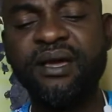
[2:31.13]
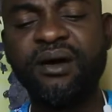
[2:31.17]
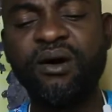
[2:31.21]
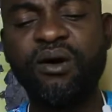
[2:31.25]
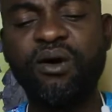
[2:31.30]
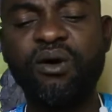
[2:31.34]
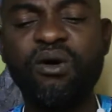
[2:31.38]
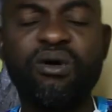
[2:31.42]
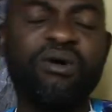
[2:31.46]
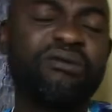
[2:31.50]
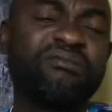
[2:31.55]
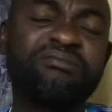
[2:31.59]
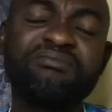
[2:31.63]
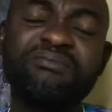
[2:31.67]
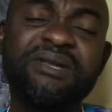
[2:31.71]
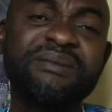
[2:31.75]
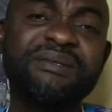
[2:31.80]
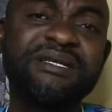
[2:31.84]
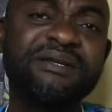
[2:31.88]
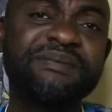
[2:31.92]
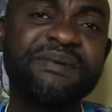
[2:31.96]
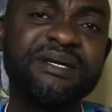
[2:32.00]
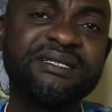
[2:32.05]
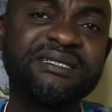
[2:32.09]
Or maybe
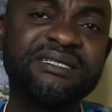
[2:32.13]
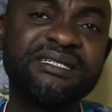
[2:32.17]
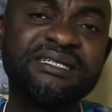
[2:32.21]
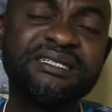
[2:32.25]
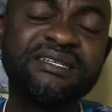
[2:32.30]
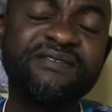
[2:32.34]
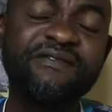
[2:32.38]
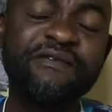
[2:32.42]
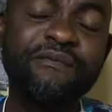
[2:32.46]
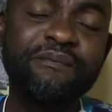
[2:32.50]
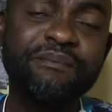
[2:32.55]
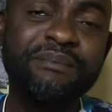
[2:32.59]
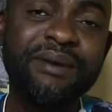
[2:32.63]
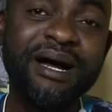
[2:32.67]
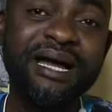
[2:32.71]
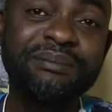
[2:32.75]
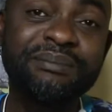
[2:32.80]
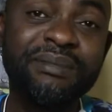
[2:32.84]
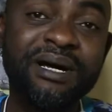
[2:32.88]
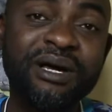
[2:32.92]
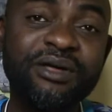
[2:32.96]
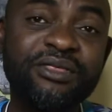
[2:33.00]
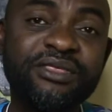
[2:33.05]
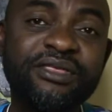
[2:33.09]
the person is even bad
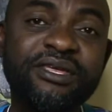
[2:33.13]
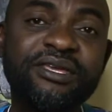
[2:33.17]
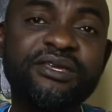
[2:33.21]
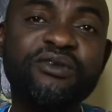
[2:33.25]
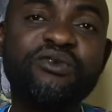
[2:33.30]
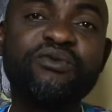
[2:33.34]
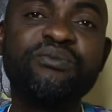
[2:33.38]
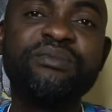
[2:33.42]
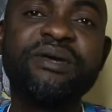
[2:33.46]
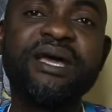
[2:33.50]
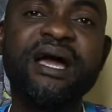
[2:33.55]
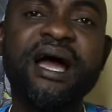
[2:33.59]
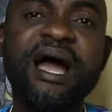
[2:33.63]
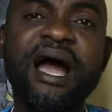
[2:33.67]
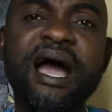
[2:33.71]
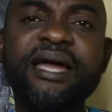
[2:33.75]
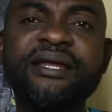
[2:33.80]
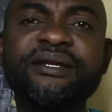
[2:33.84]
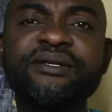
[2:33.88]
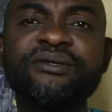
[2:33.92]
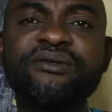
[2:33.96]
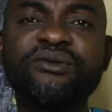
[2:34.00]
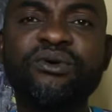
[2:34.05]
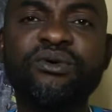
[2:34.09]
mouthing you
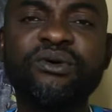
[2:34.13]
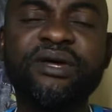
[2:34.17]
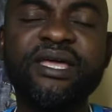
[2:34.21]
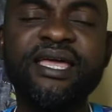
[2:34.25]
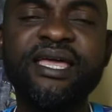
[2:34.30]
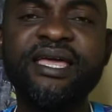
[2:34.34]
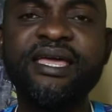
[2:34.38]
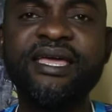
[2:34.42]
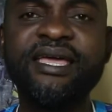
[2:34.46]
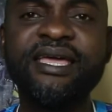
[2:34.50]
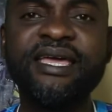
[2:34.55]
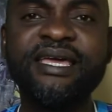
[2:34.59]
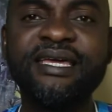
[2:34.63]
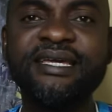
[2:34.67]
behind you, okay?